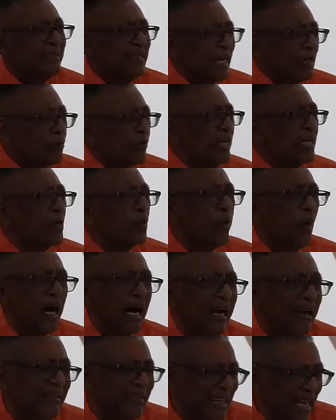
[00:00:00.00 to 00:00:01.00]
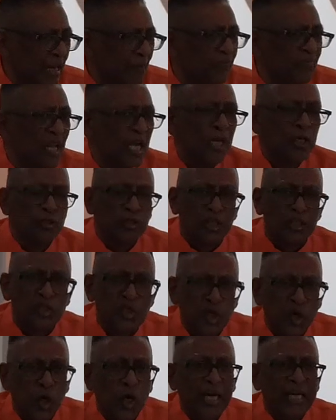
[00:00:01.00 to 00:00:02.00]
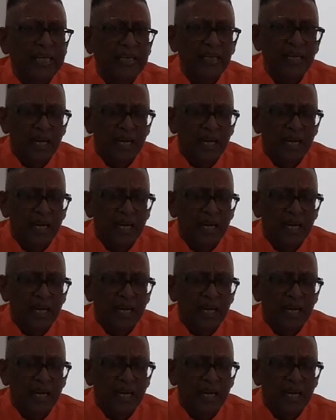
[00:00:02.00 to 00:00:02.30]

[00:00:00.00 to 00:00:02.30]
that require them to join